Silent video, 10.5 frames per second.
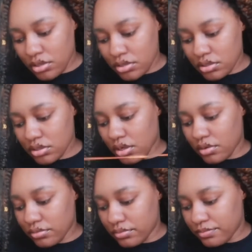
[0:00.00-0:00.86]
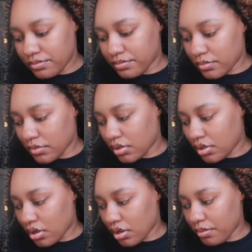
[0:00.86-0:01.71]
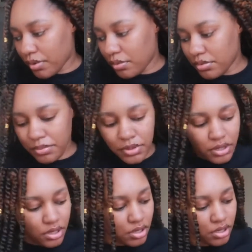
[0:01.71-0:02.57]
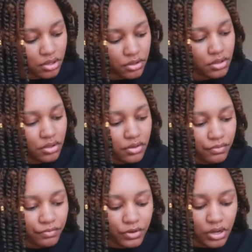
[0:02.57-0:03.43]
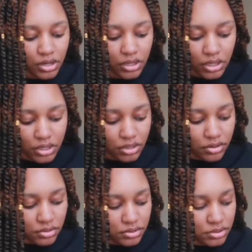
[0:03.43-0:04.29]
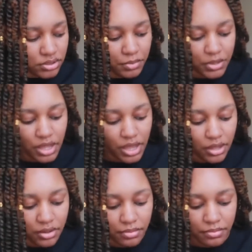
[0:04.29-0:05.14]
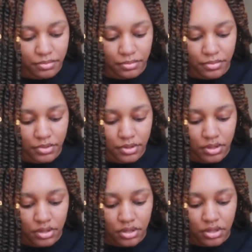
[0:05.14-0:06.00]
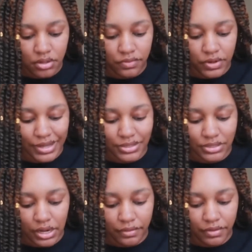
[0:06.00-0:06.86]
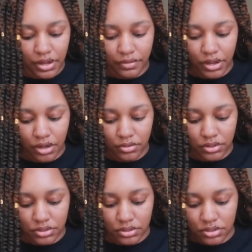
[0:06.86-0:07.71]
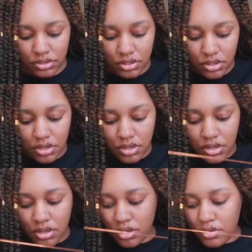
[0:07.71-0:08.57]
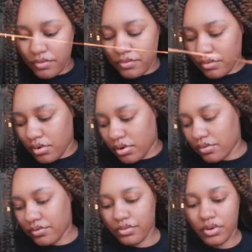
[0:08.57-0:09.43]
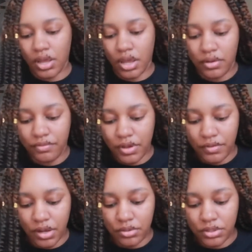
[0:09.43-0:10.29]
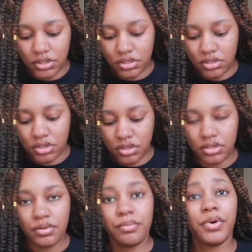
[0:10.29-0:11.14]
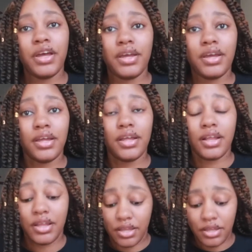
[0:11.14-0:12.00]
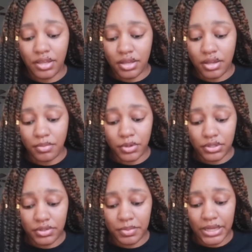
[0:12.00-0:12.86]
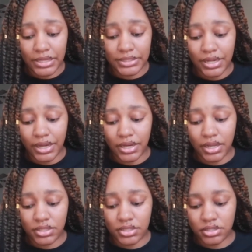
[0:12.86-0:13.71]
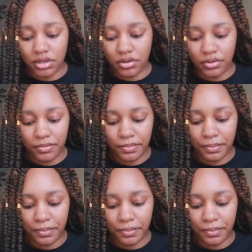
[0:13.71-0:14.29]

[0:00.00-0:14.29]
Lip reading: so I'll probably be vlogging some of that. The flight is like 5 hours, 4.5, 5 hours, but I'm going to be excited. So